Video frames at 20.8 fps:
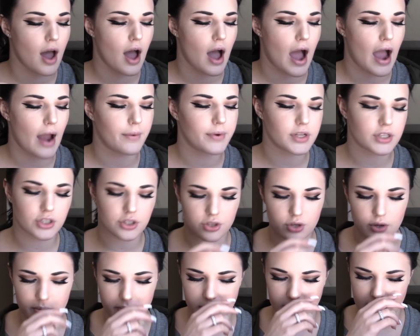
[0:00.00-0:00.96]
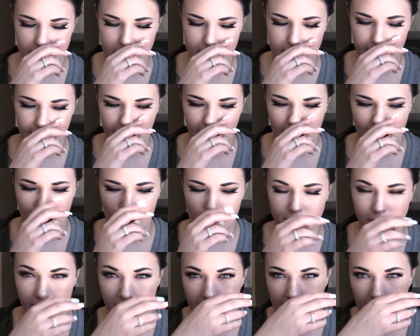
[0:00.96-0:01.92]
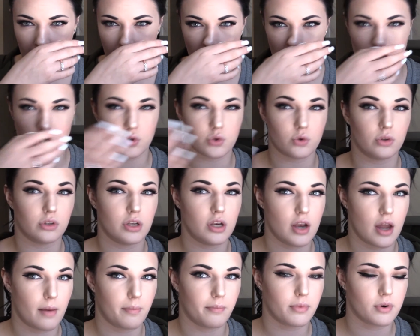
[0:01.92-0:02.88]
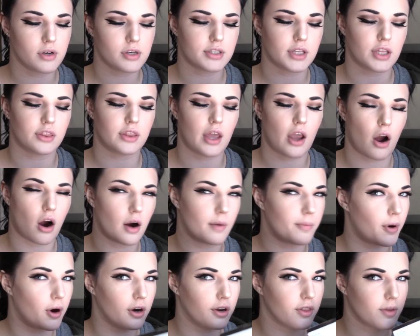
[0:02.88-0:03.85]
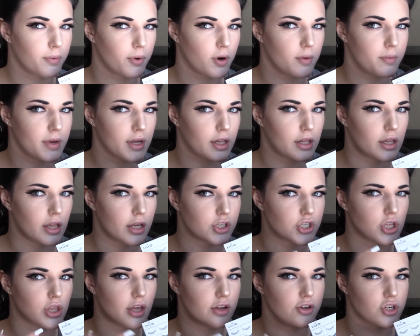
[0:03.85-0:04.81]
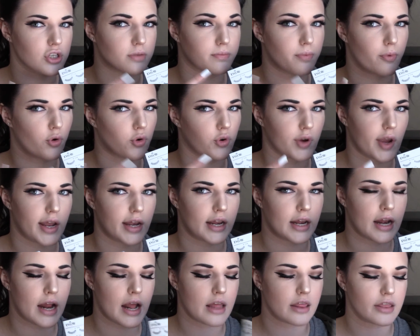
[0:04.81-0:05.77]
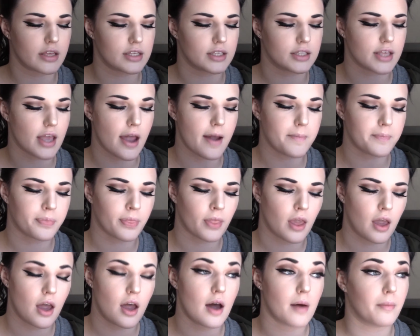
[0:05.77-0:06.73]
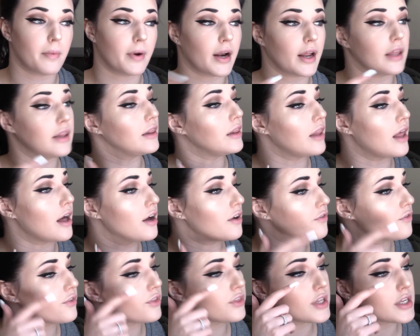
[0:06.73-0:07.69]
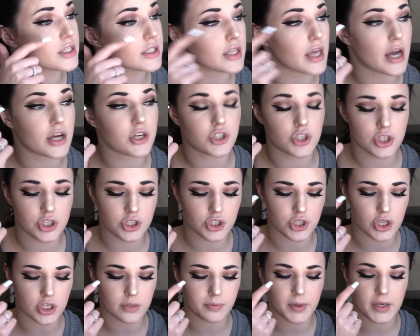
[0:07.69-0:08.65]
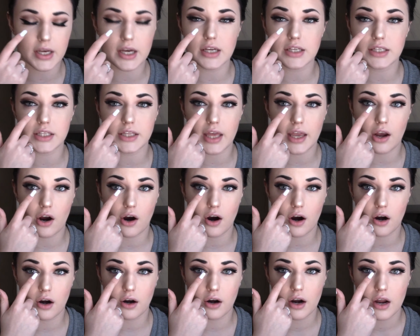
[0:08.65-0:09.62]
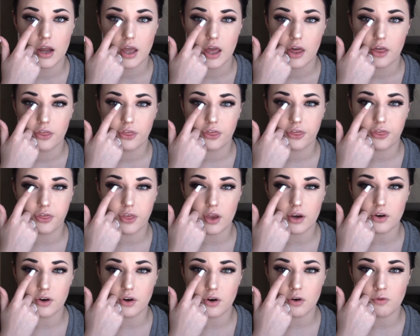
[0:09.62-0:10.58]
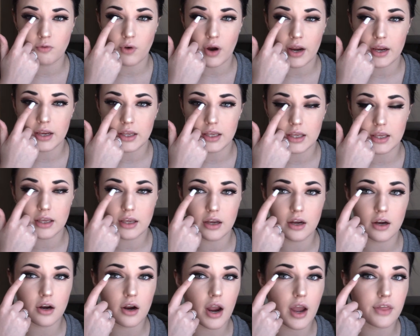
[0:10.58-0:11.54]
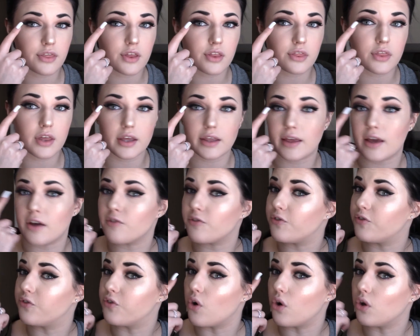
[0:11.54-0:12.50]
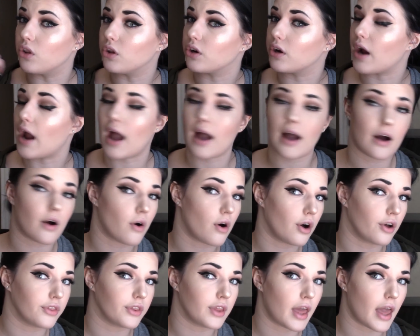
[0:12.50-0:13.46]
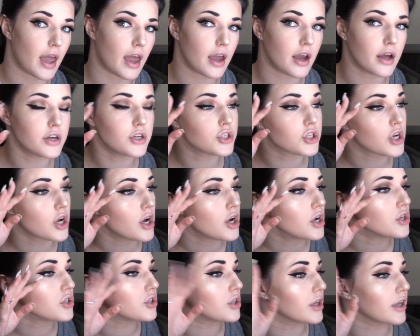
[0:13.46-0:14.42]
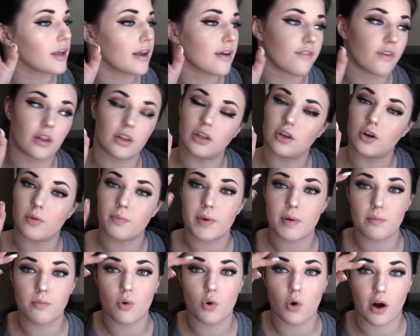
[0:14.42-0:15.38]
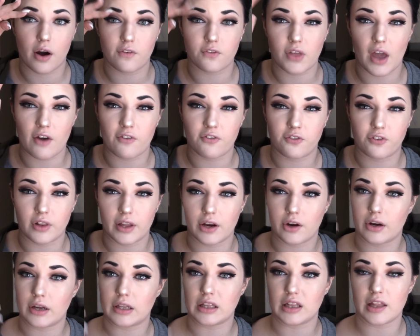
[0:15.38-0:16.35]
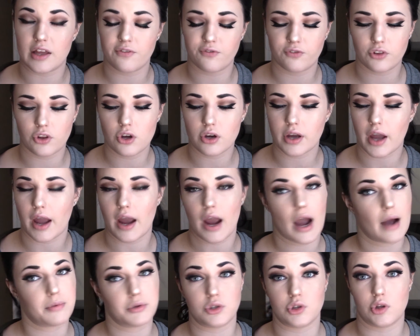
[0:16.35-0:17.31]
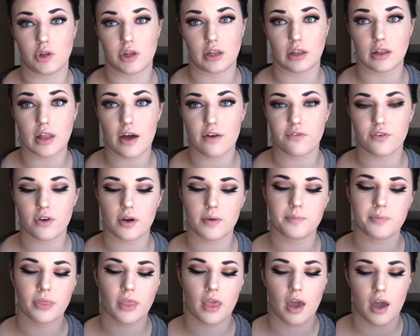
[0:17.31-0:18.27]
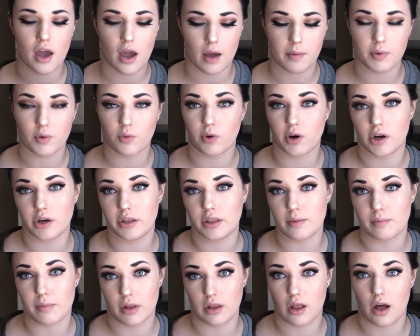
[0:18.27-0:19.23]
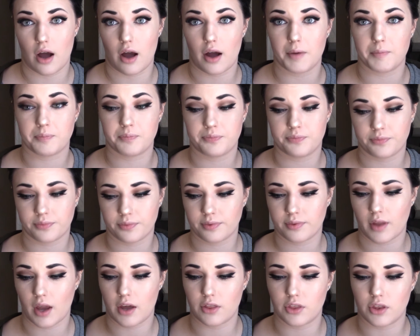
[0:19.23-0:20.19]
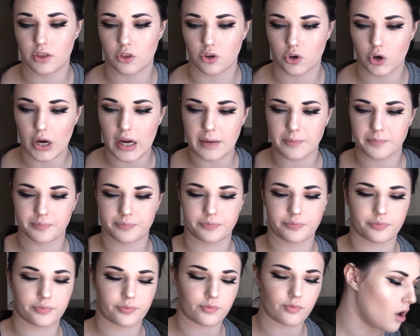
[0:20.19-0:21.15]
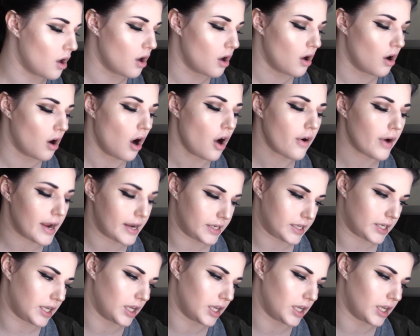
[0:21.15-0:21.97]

I would assume since they have like actual numbers that they are part of the permanent collection. They just created it in the set. But I love these lashes just because they are thinner right here and then they get fuller out on the edge. So they give a little bit more of that flare and lift look. I absolutely love them. I've been wearing them a lot. I think they're great. All right.